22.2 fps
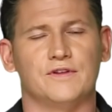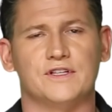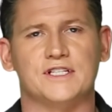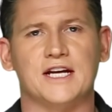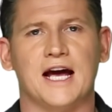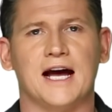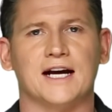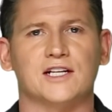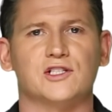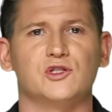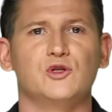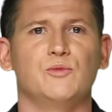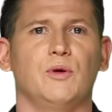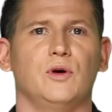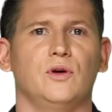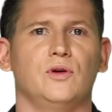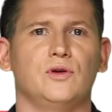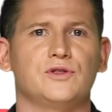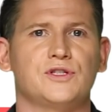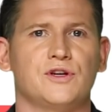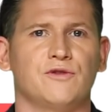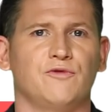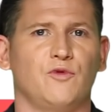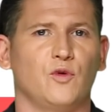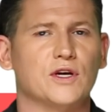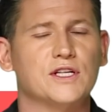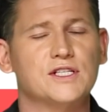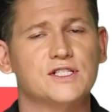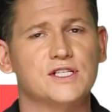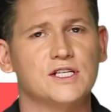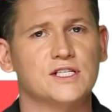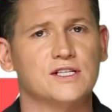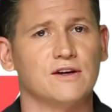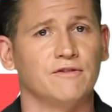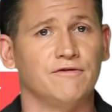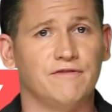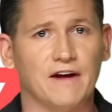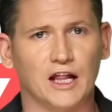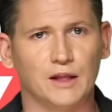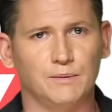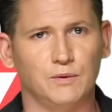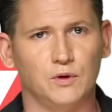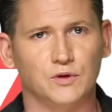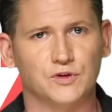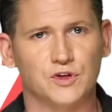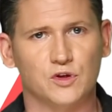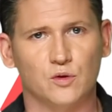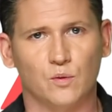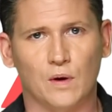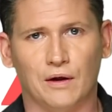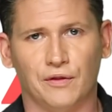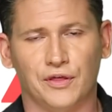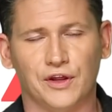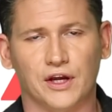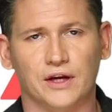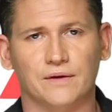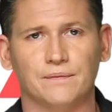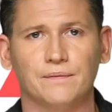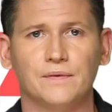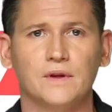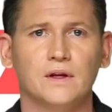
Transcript: of the tax loopholes and avoidances available to the wealthy.